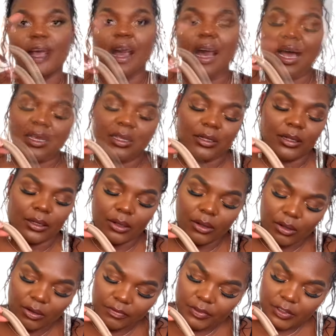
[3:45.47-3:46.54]
I
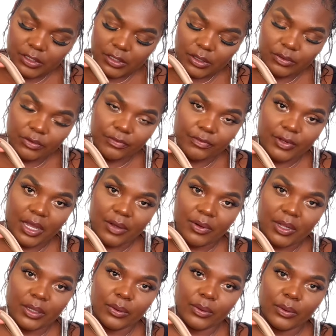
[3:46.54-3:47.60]
love this little flower
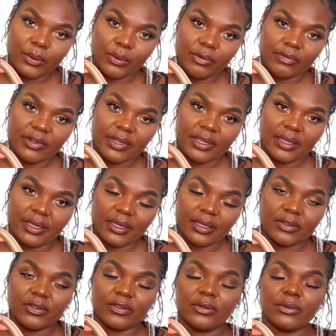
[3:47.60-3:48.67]
logo over here.
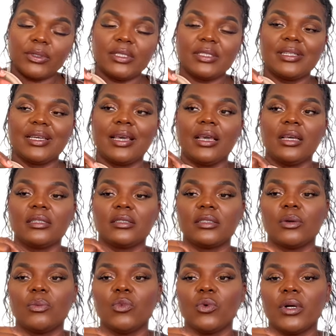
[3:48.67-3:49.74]
So it takes
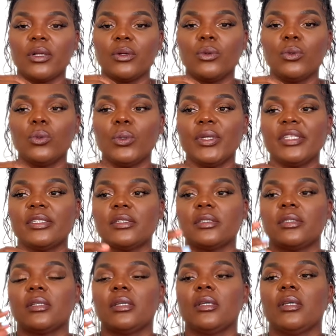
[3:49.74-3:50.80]
someone who is
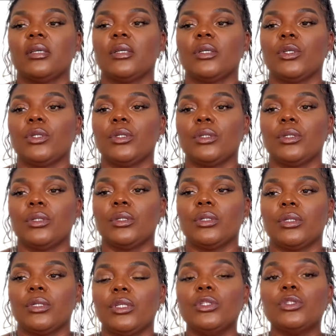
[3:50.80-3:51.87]

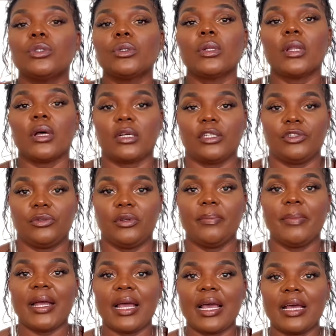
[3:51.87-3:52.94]
into luxury
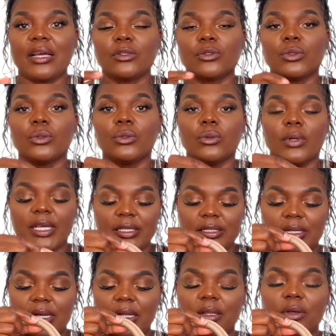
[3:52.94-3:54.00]
bag to know
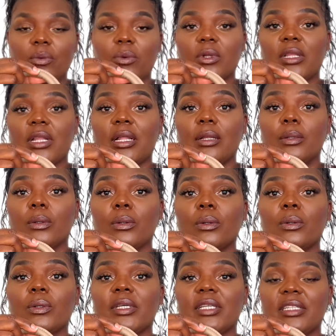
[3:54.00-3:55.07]
exactly what that
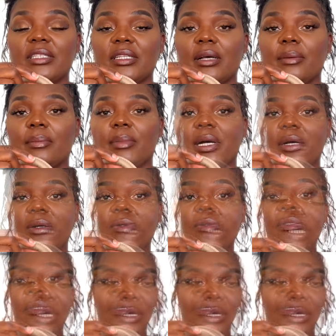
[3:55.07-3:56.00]
logo is about.